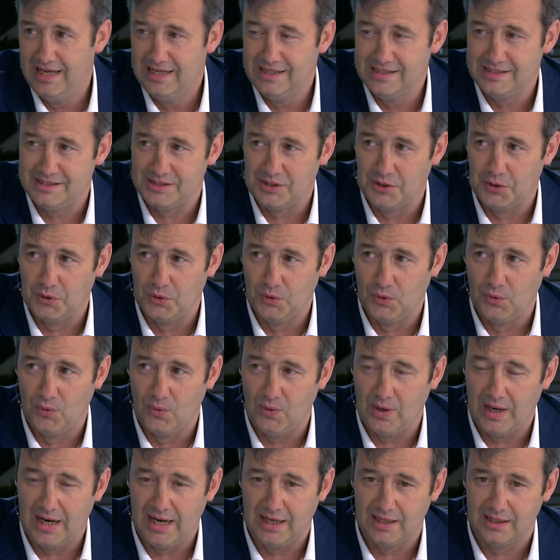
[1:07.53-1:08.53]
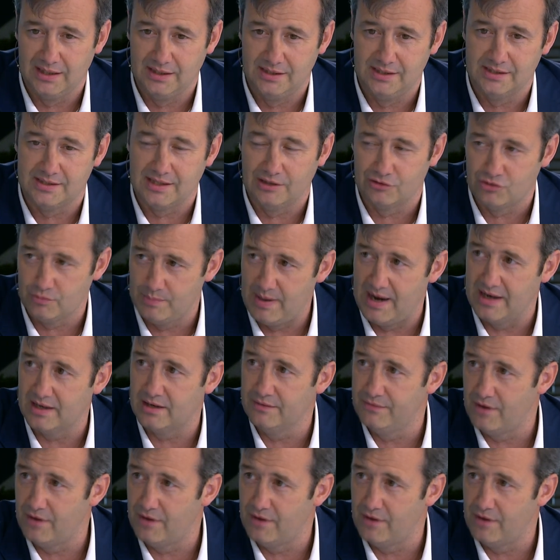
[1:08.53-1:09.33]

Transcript: So the Central Bank